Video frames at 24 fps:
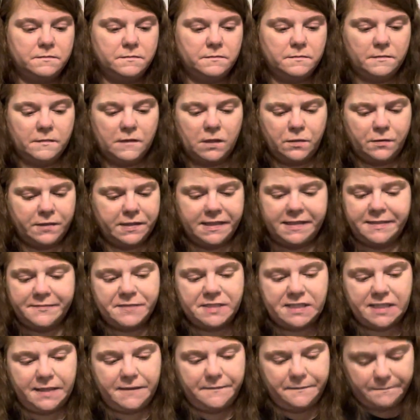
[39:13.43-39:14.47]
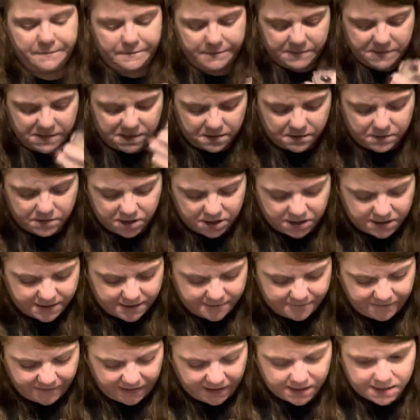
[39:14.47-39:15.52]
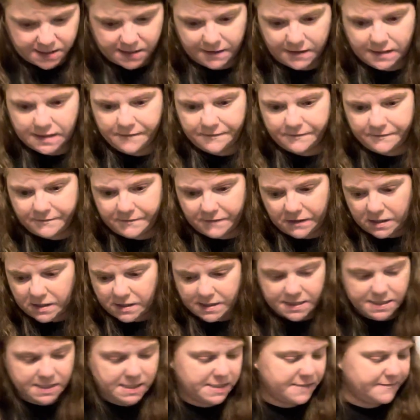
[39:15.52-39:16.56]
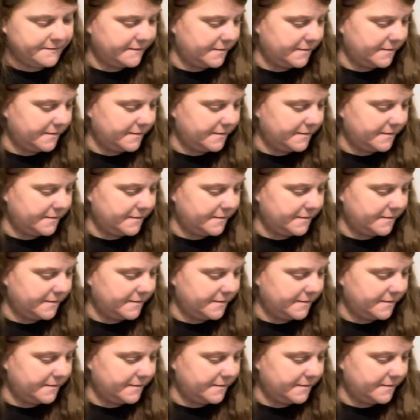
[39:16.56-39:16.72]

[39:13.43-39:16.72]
no DMC. So just some fancy floss.